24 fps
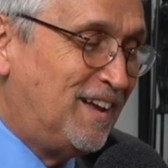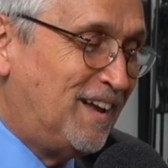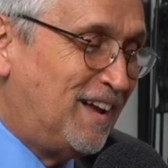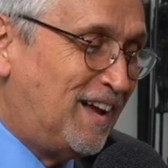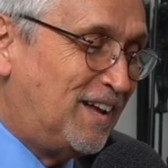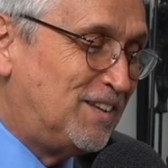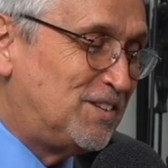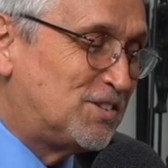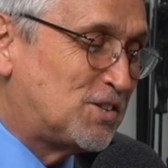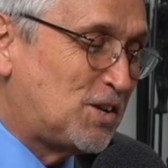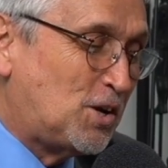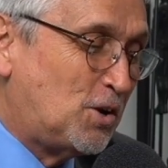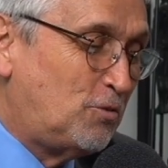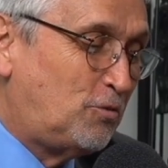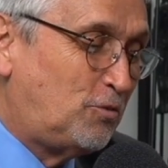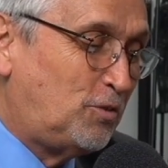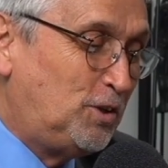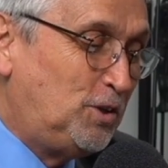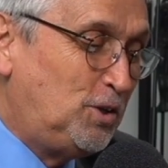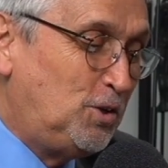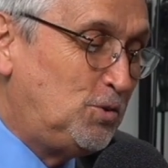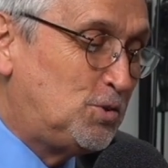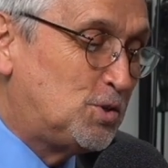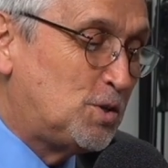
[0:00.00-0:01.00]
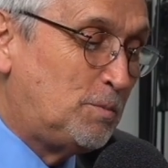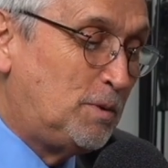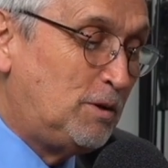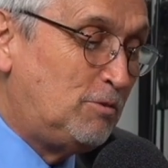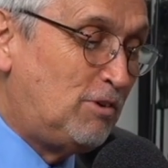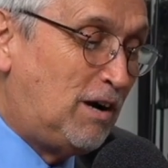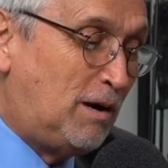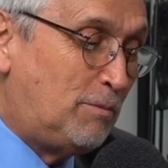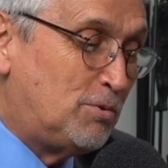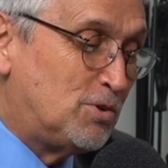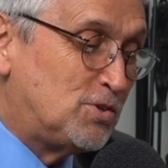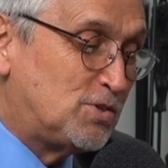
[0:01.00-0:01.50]
And so for you to be
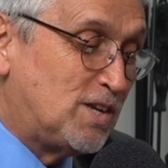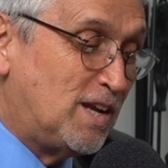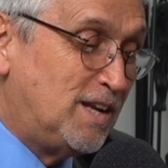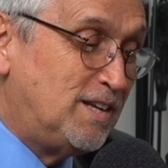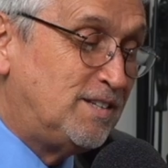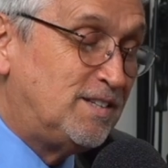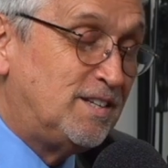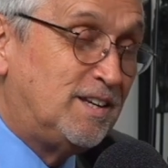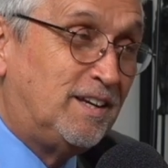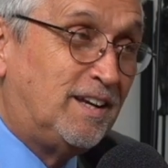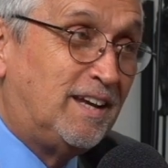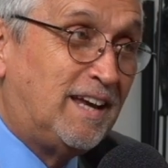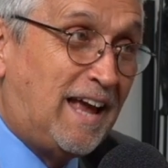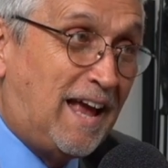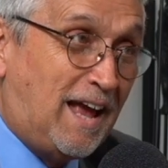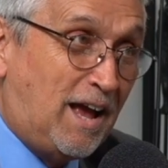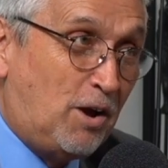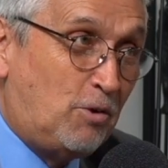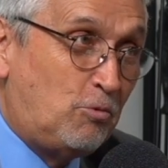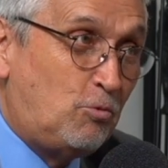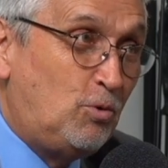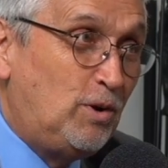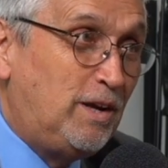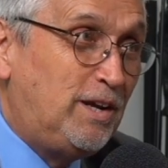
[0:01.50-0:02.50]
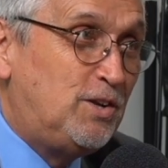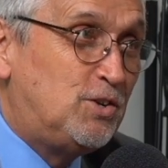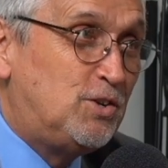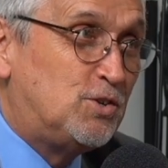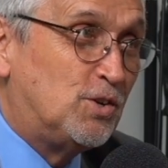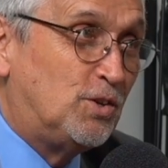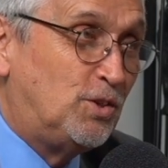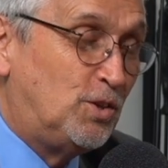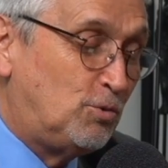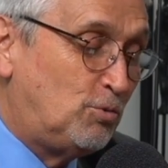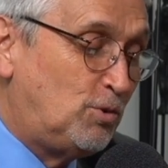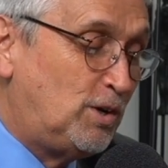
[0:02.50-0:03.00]
representing our
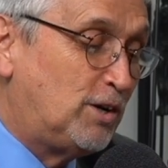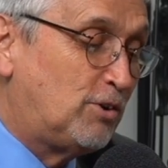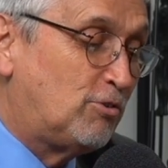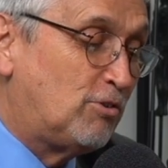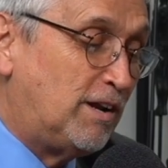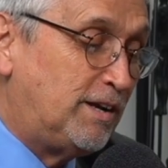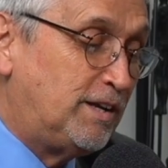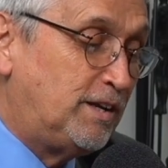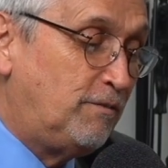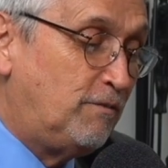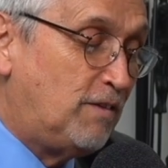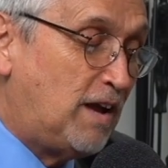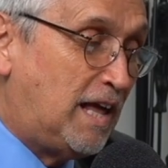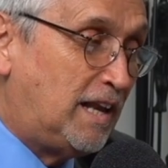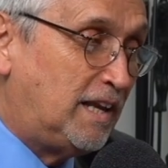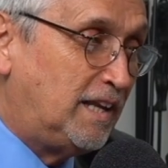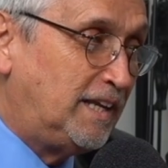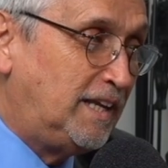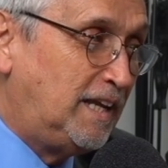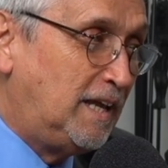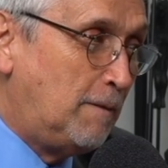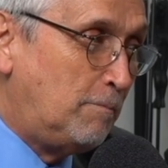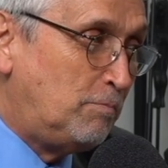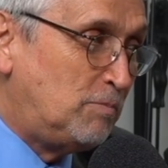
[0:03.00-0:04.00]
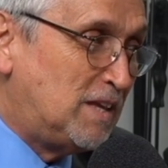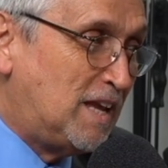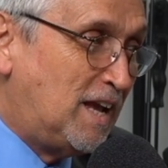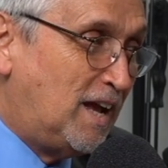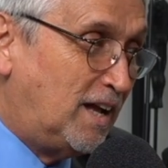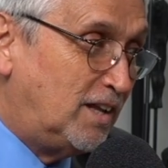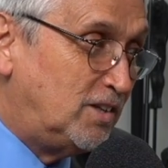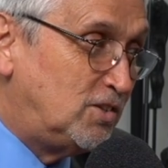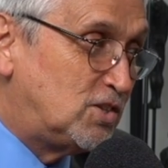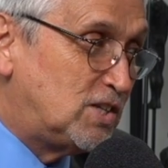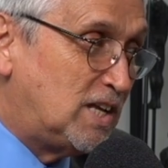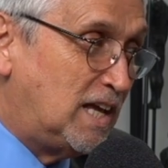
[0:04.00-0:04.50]
region, the Rio Grande Valley,
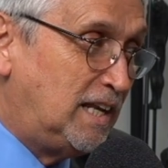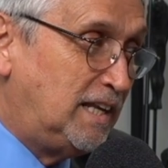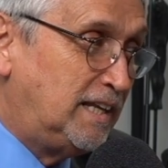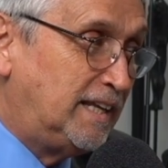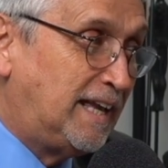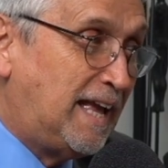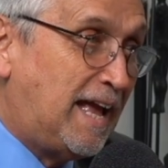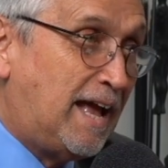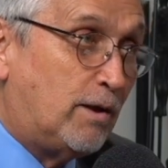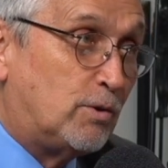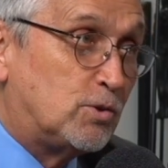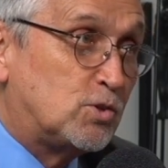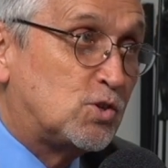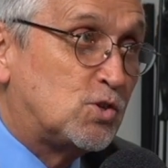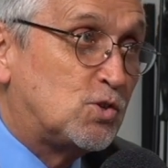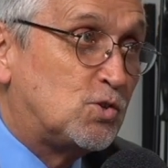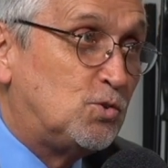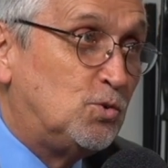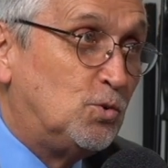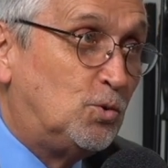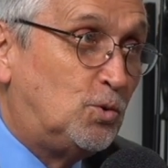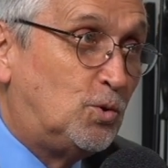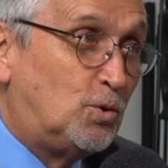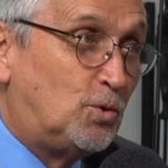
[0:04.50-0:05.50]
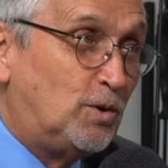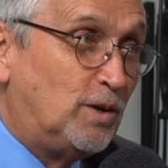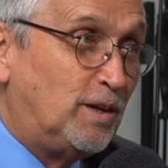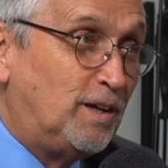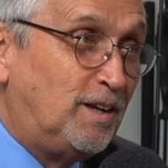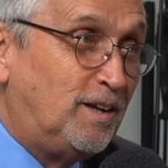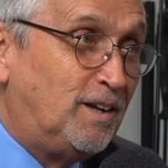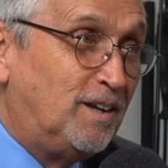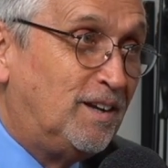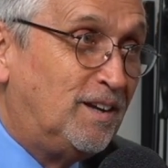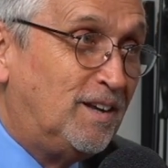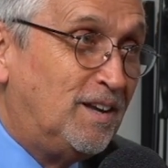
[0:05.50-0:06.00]
and telling our
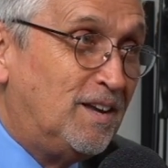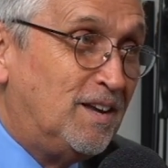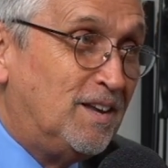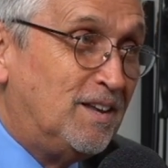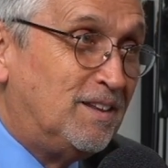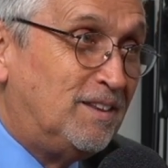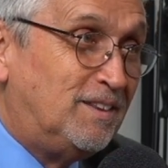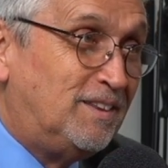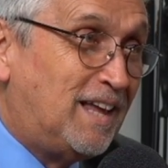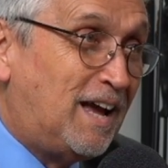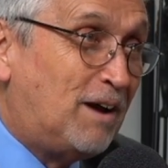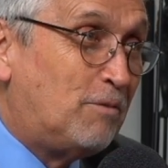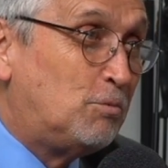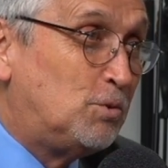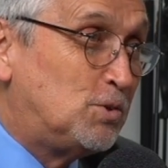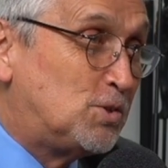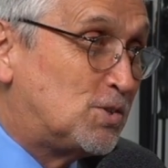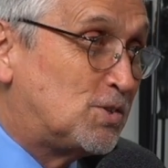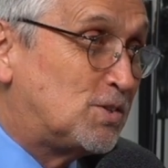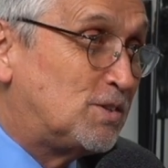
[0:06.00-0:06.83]
story, that's